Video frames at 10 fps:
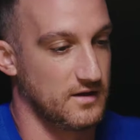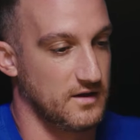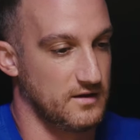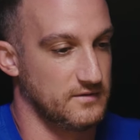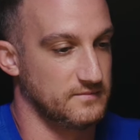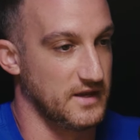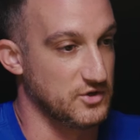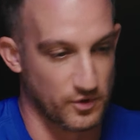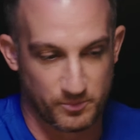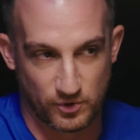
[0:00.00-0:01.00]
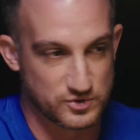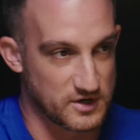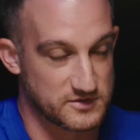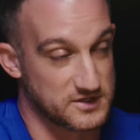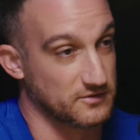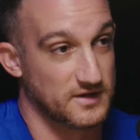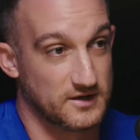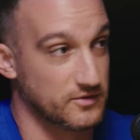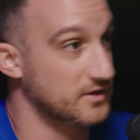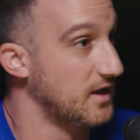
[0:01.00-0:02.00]
um, and your approach every single day
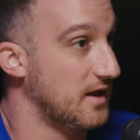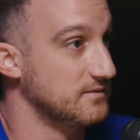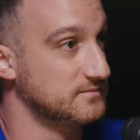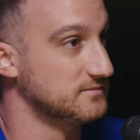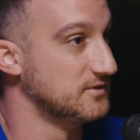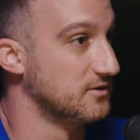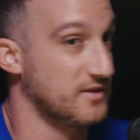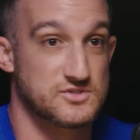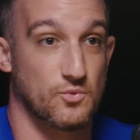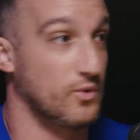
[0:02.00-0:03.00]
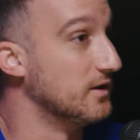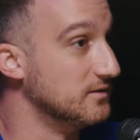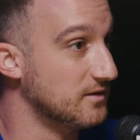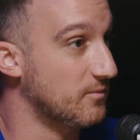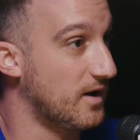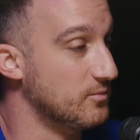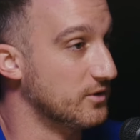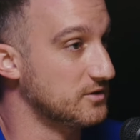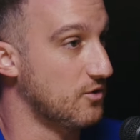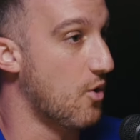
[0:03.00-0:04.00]
to it, you know, that's a win in my
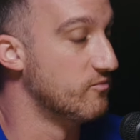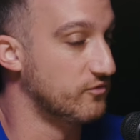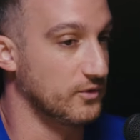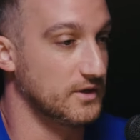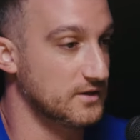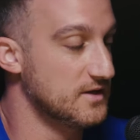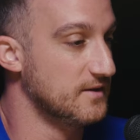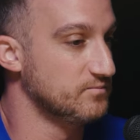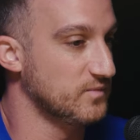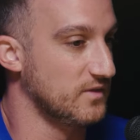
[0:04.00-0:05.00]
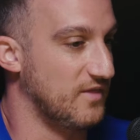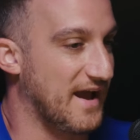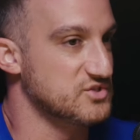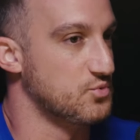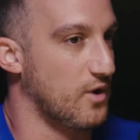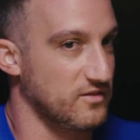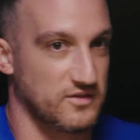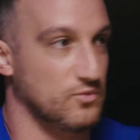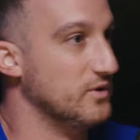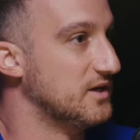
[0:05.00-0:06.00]
book. You know, hopefully that's where I
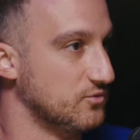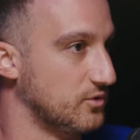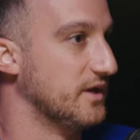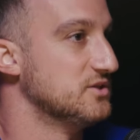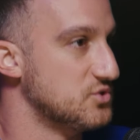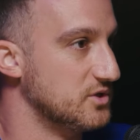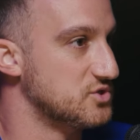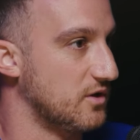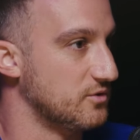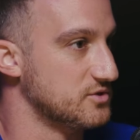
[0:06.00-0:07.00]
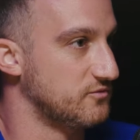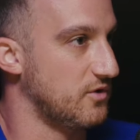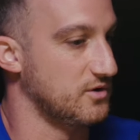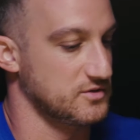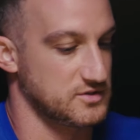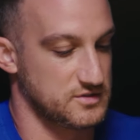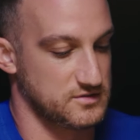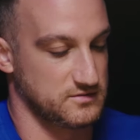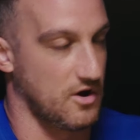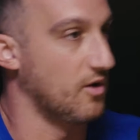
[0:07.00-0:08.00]
think we can relate to each other as far as
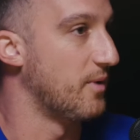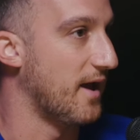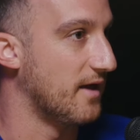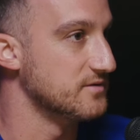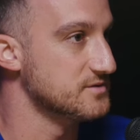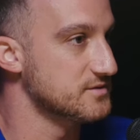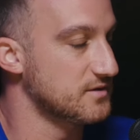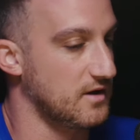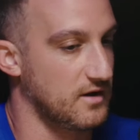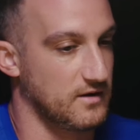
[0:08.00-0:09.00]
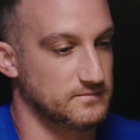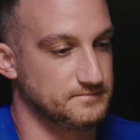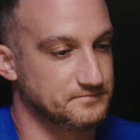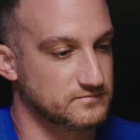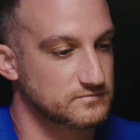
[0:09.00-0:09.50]
our paths. Um,